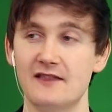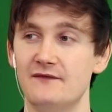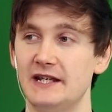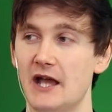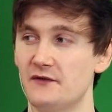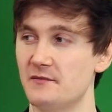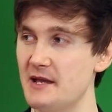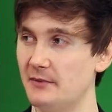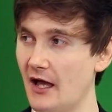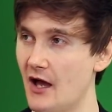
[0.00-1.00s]
the video for the
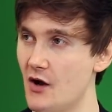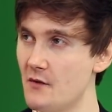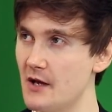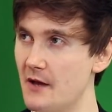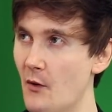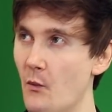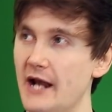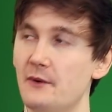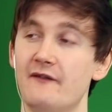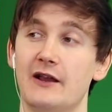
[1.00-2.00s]
people at home,
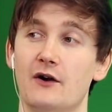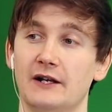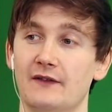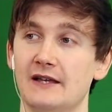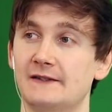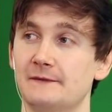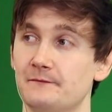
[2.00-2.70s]
when are we recording this?